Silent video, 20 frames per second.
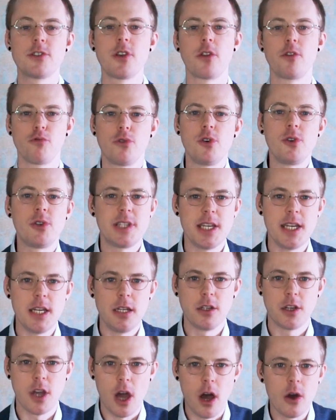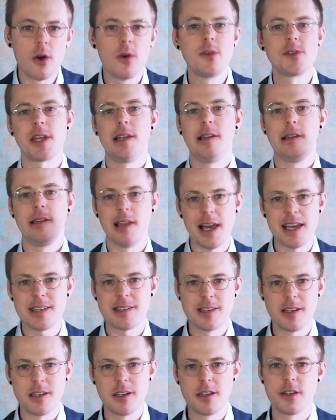So the routine goes,
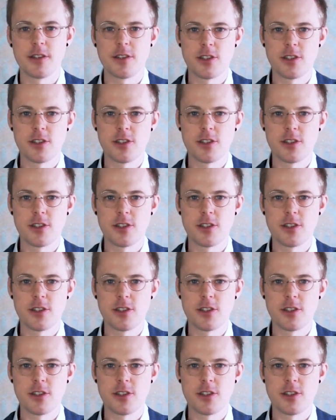lesson,